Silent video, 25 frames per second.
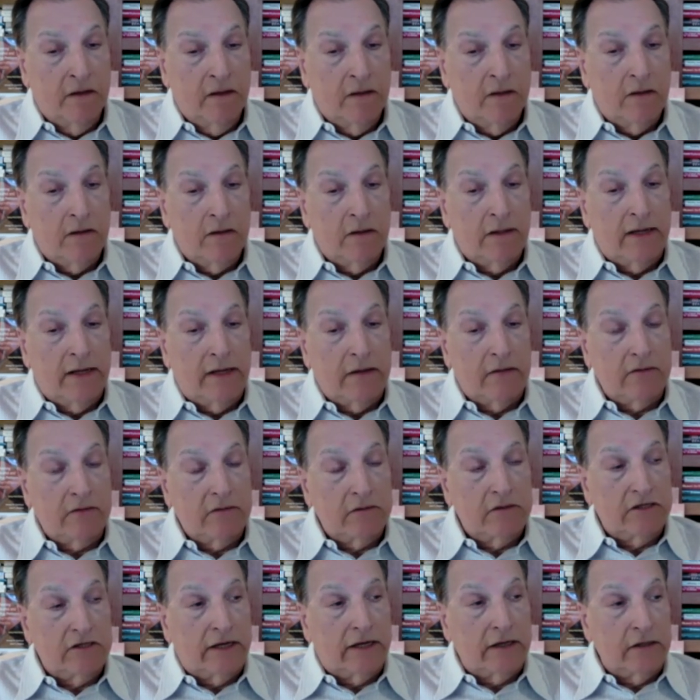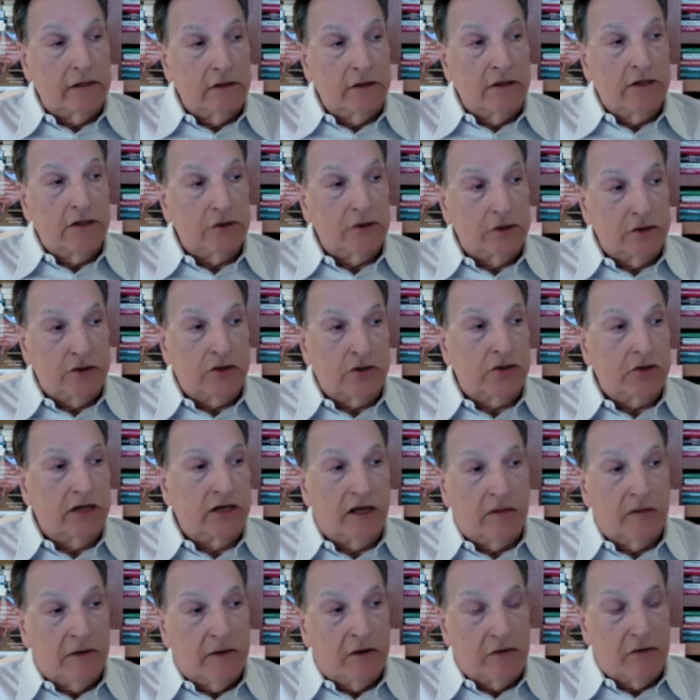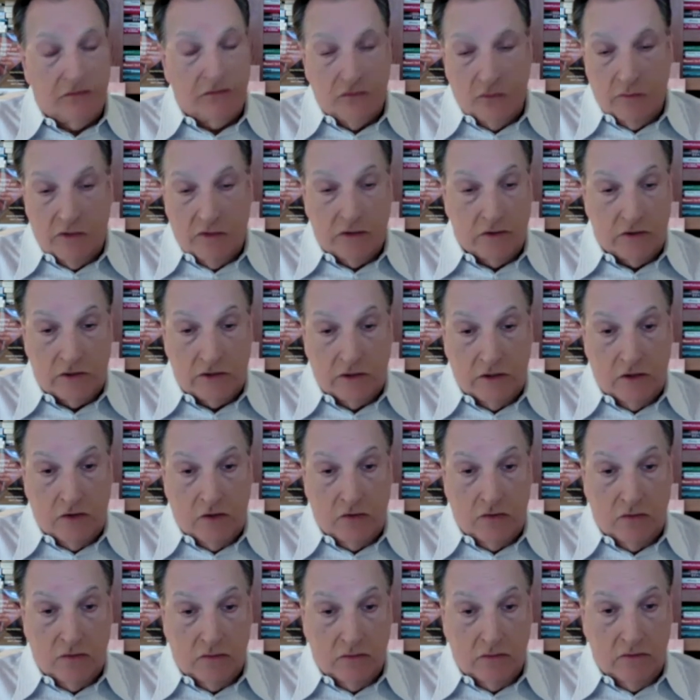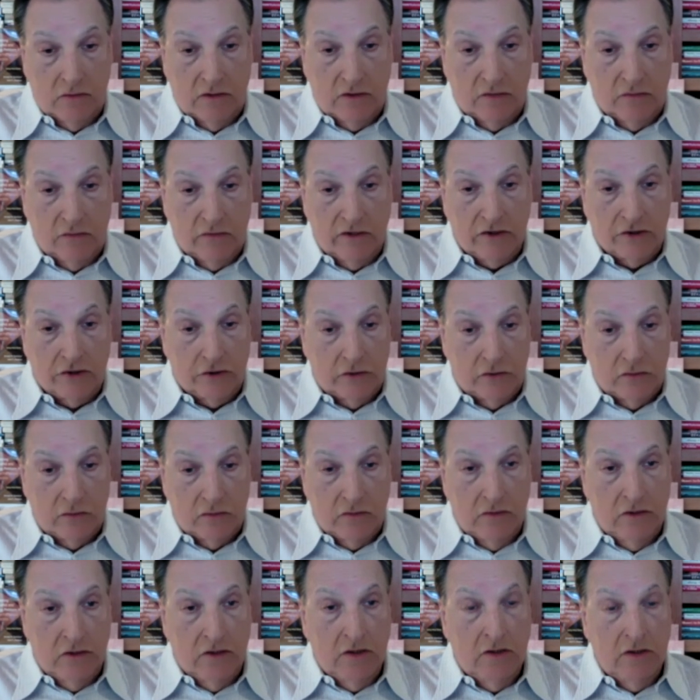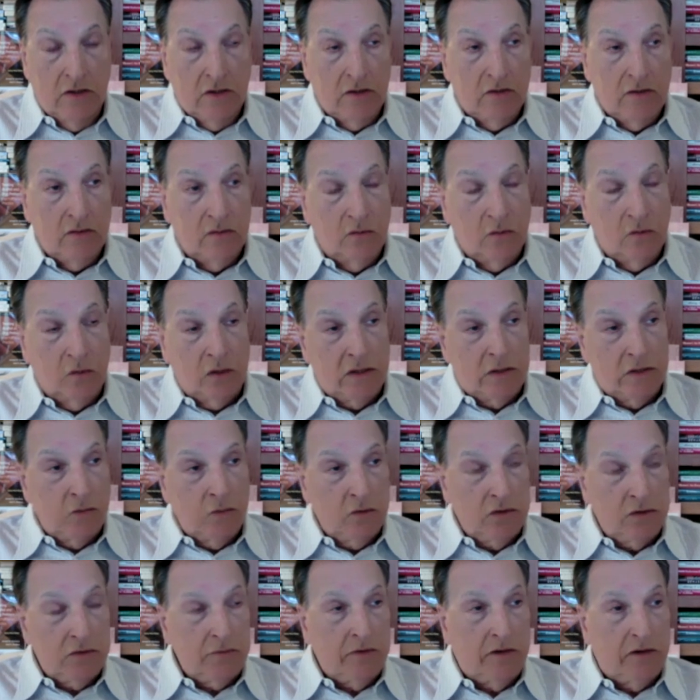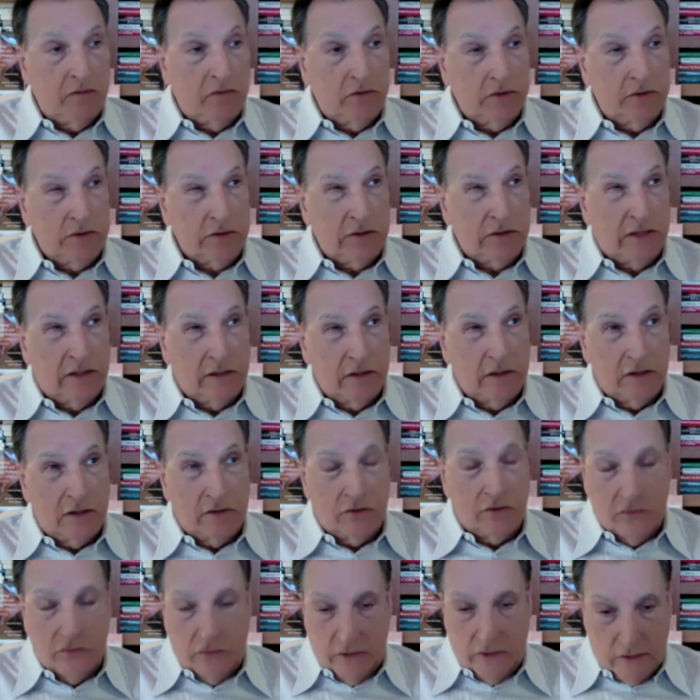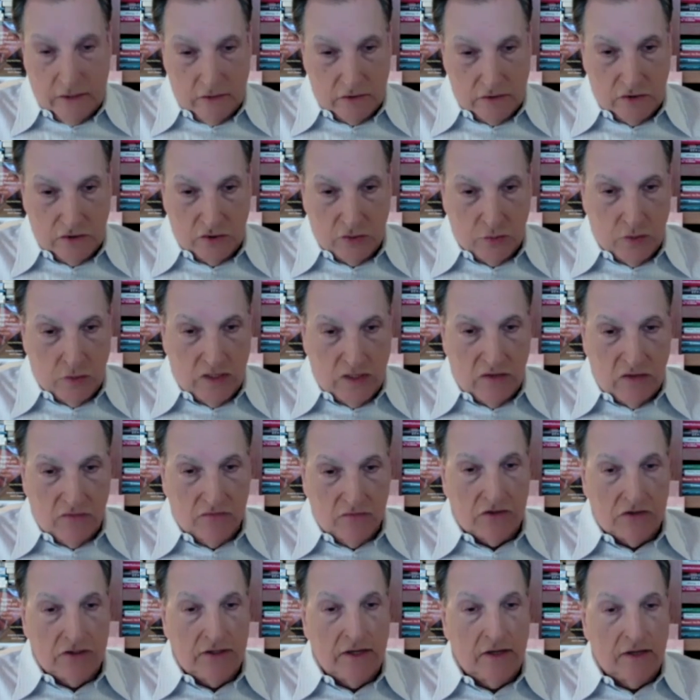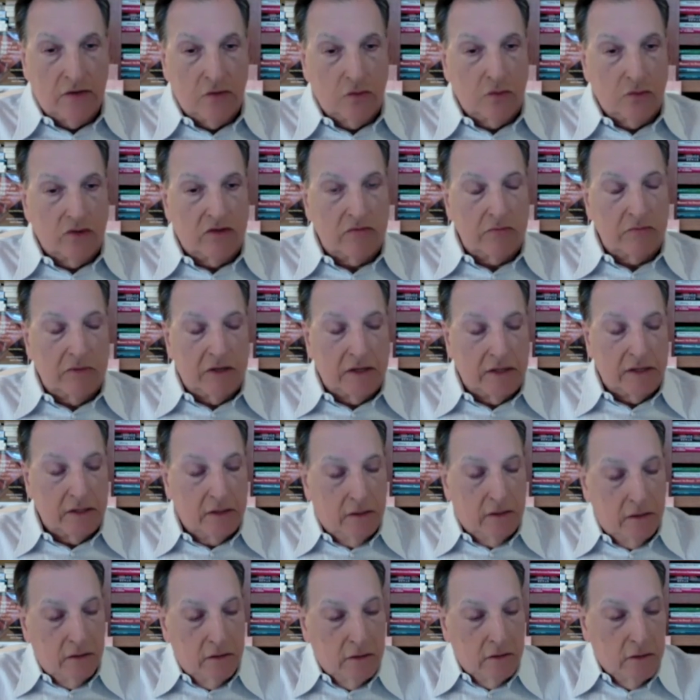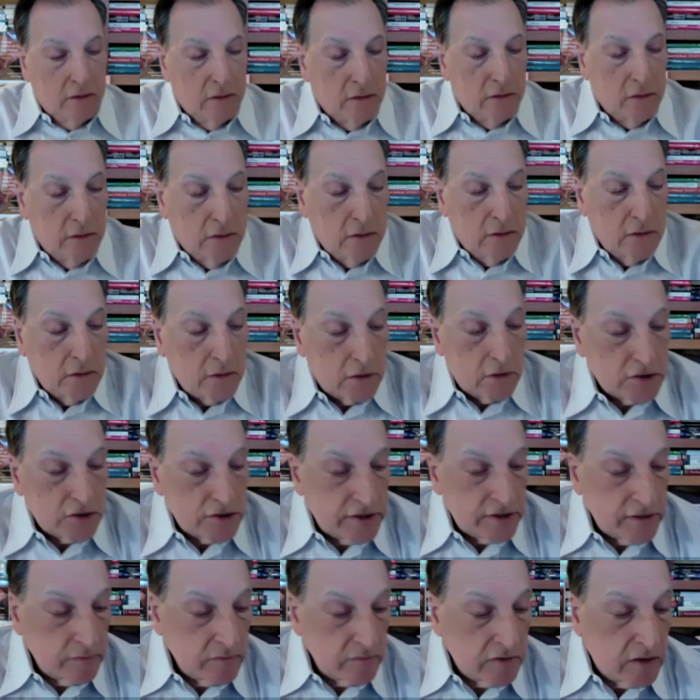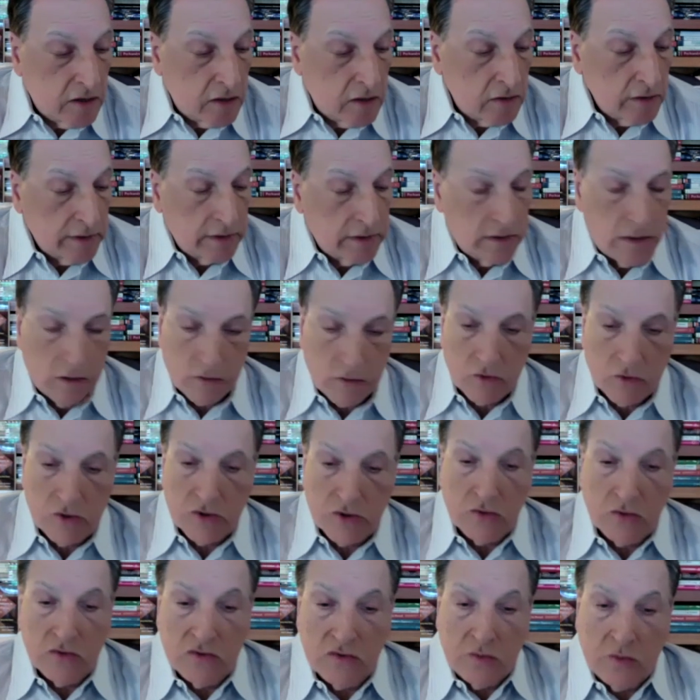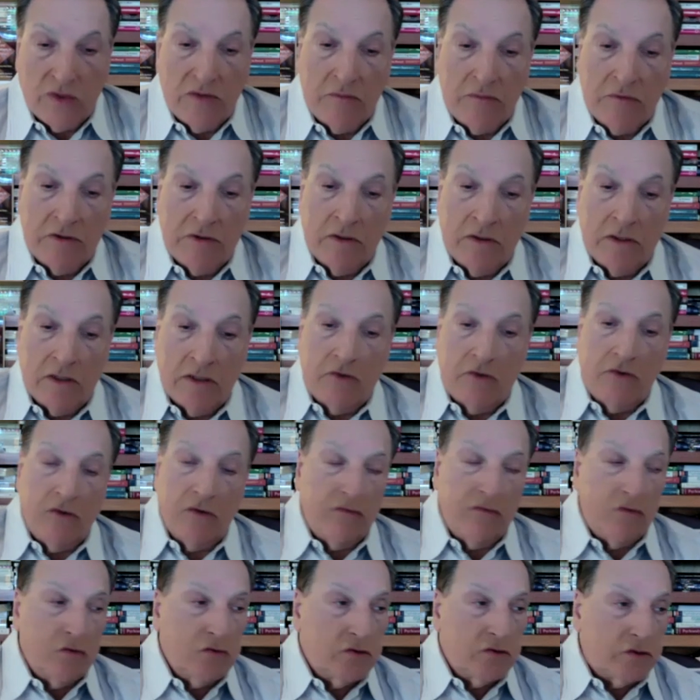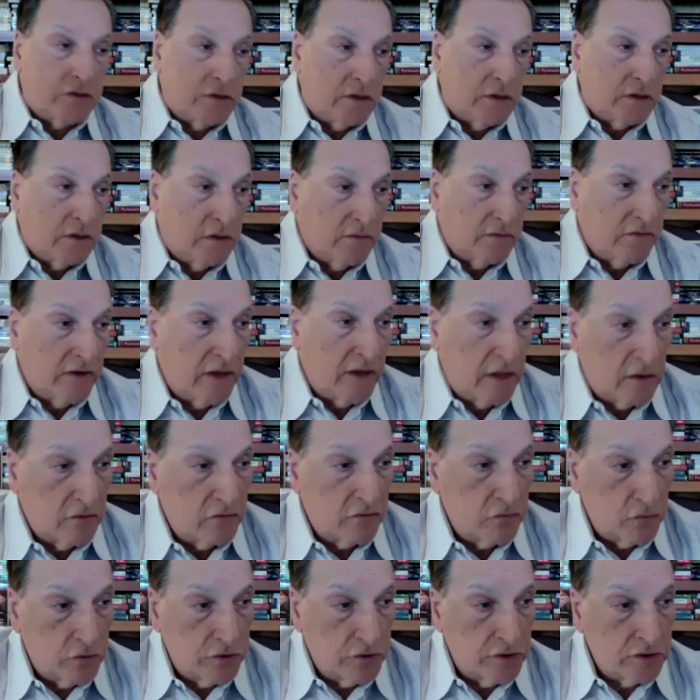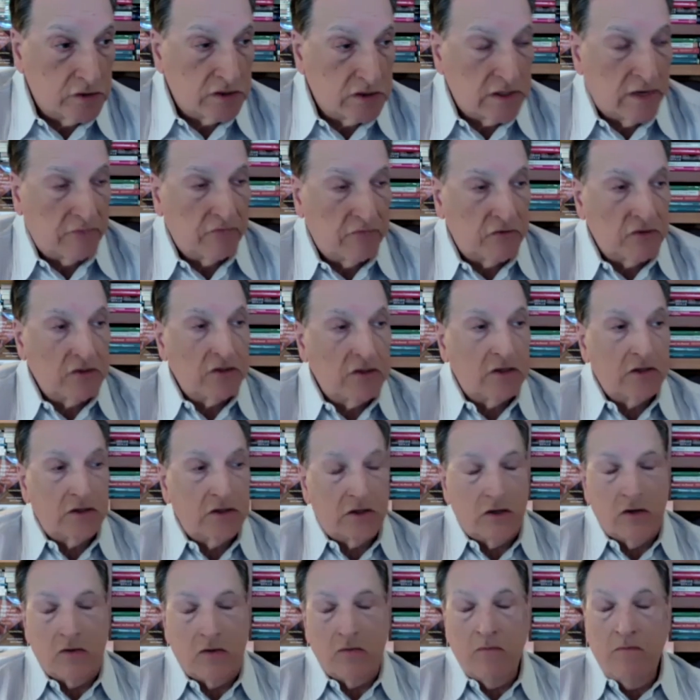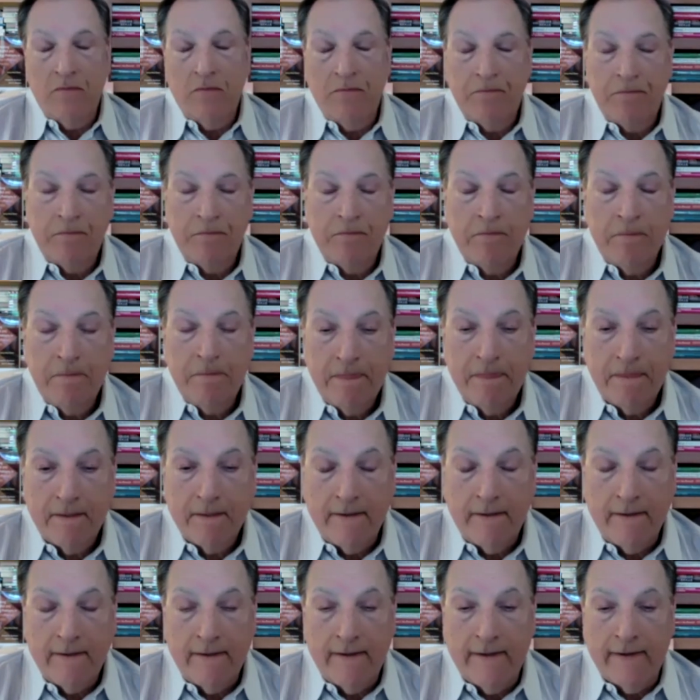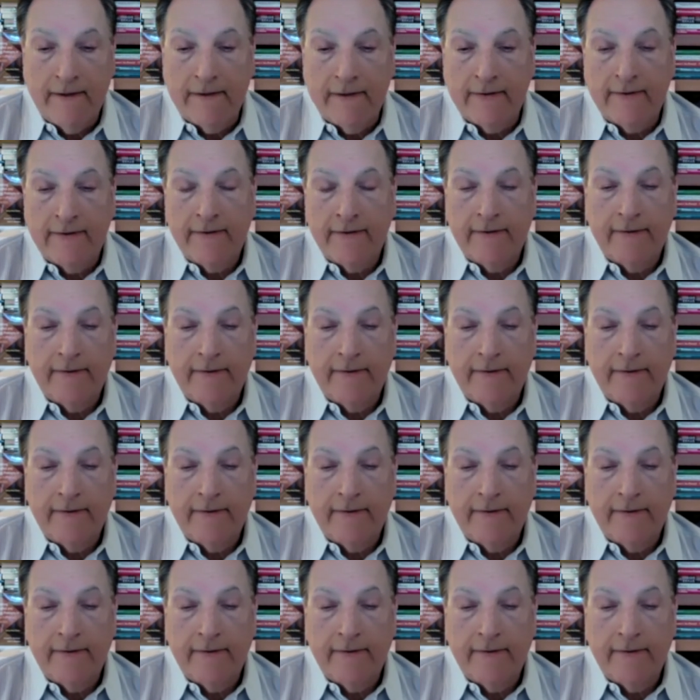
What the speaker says: That second edition just came out a few months ago. The original one was published, I think, in 2012, together with my esteemed colleague, Dr. Jones Wieben at the University of California in San Francisco. And